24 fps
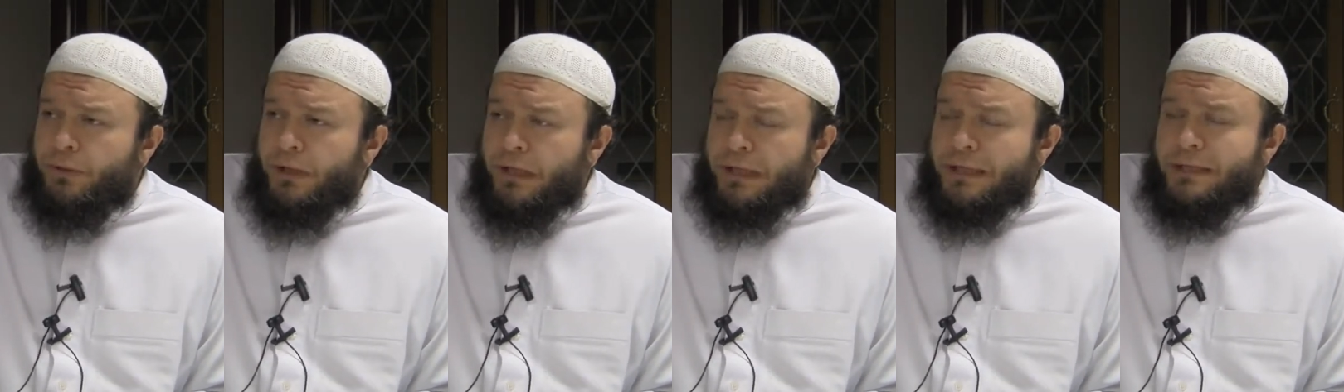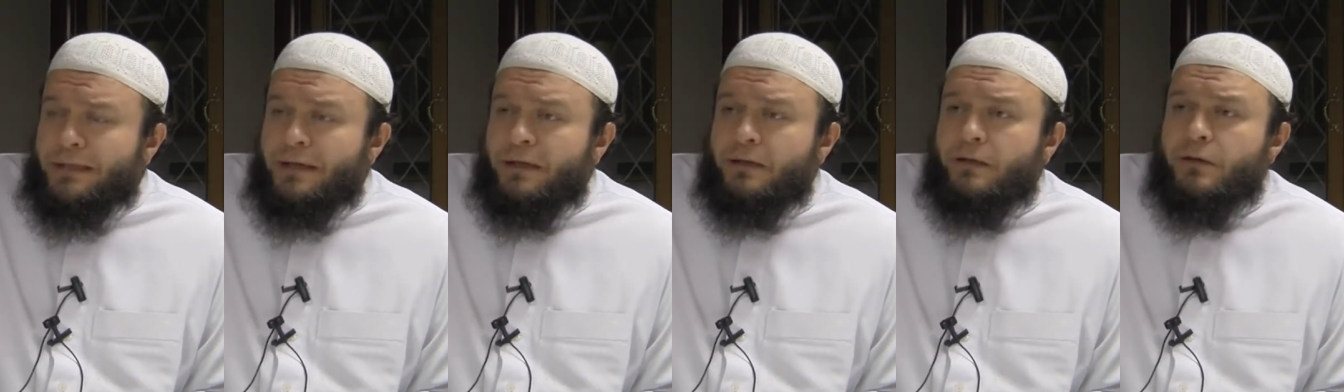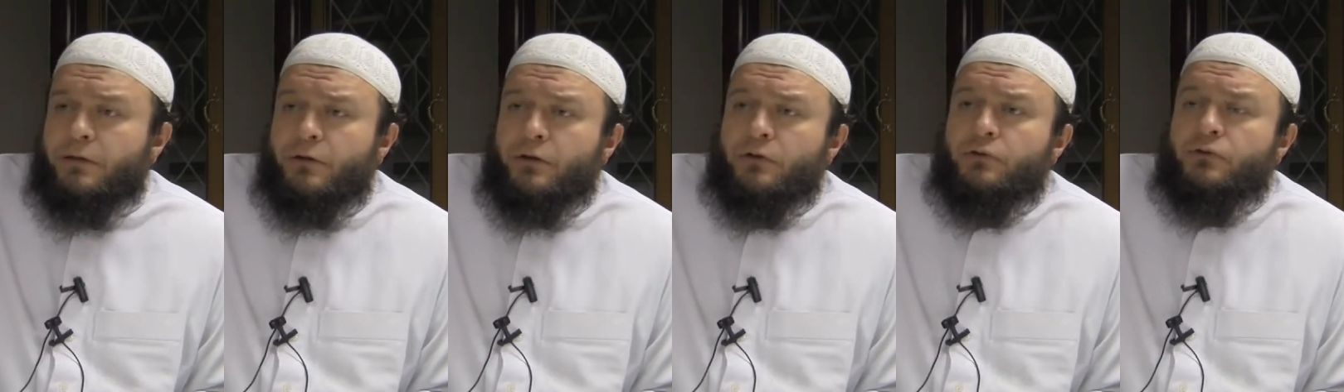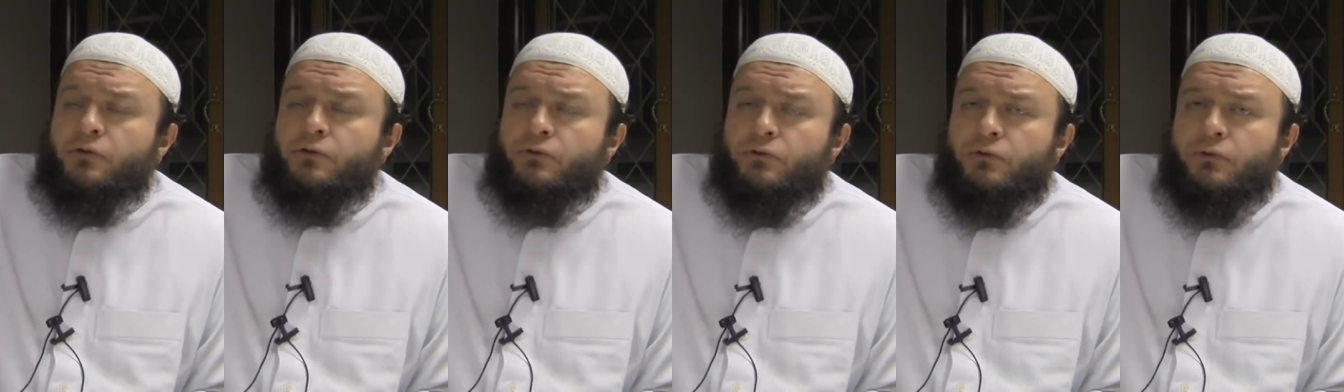And that
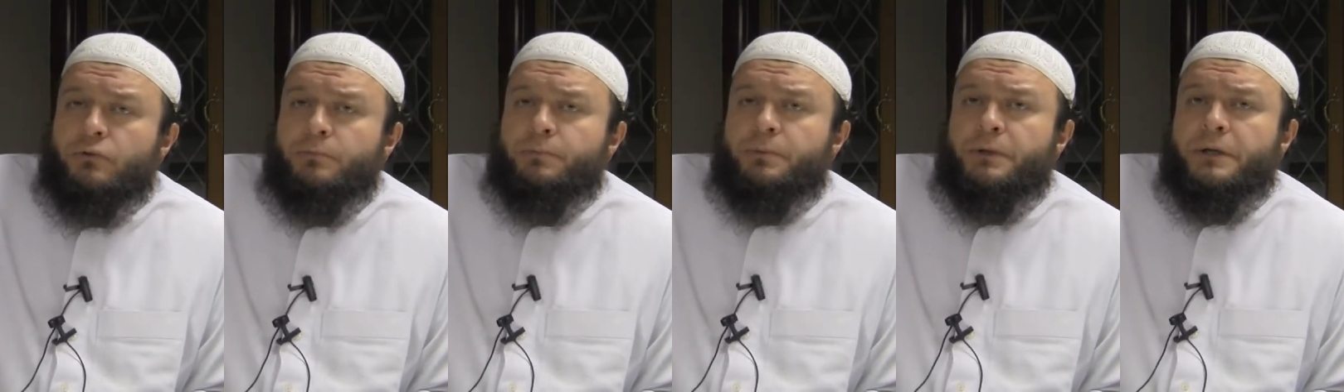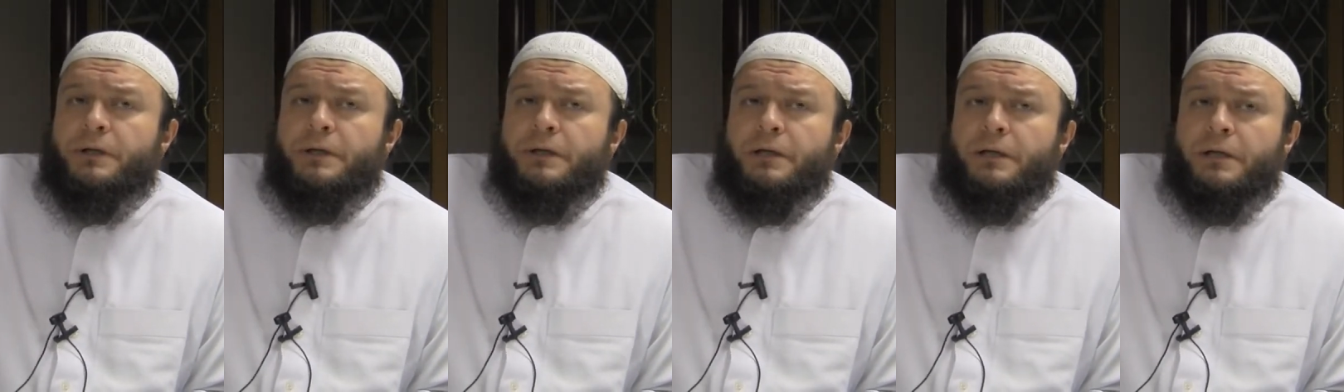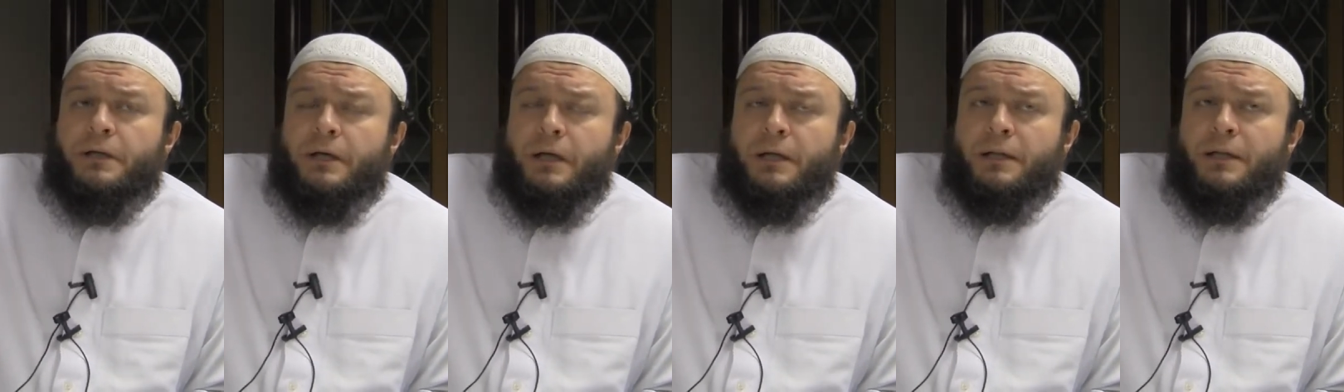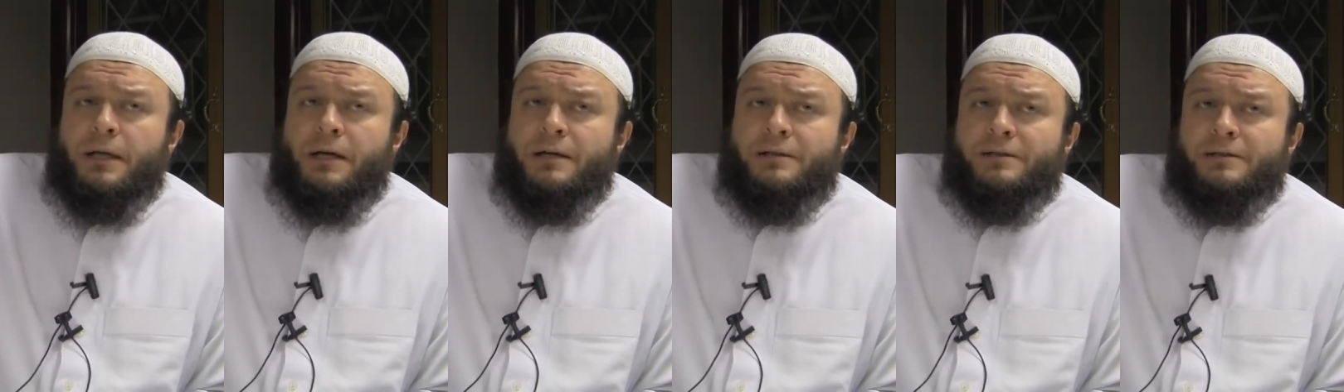third group,
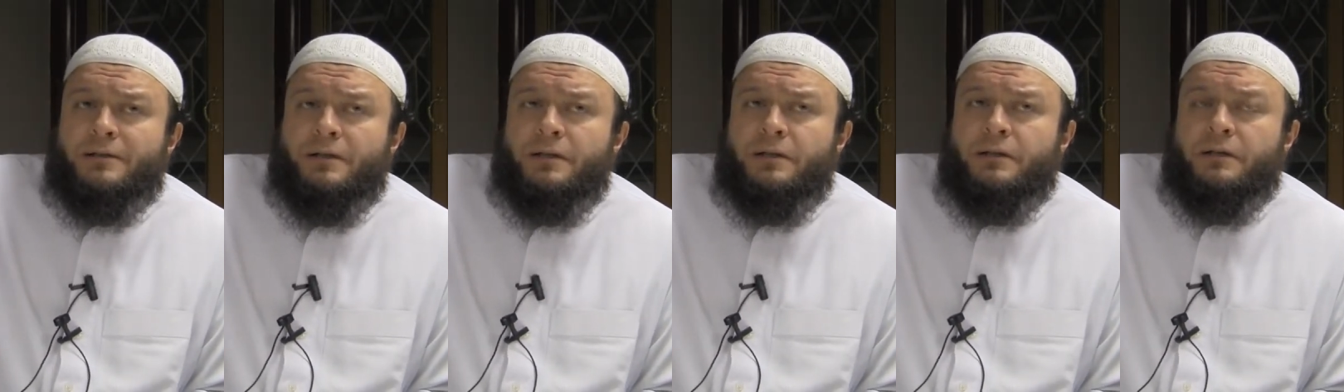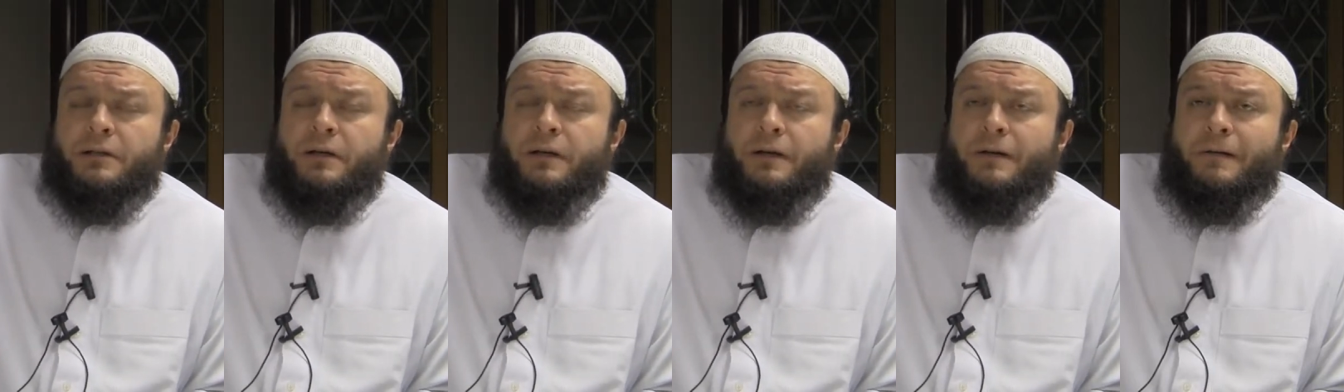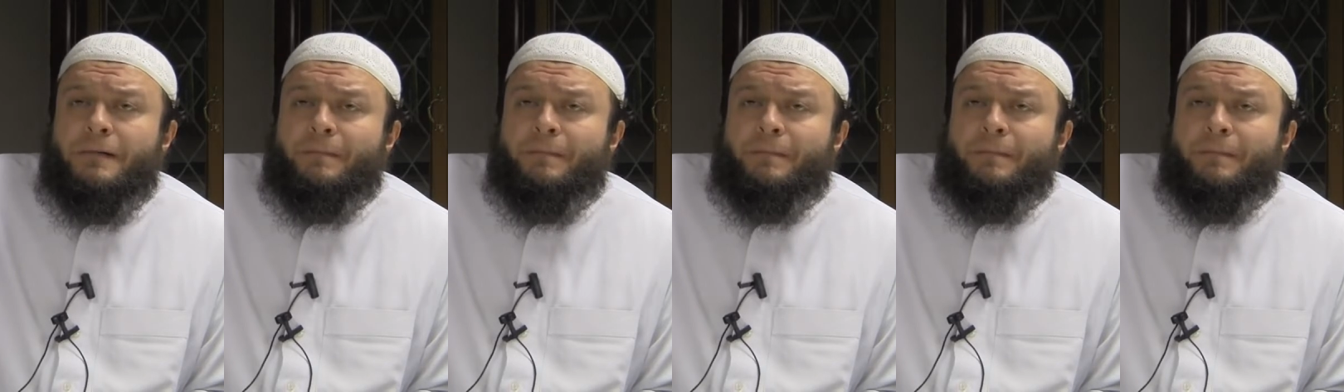Allah said,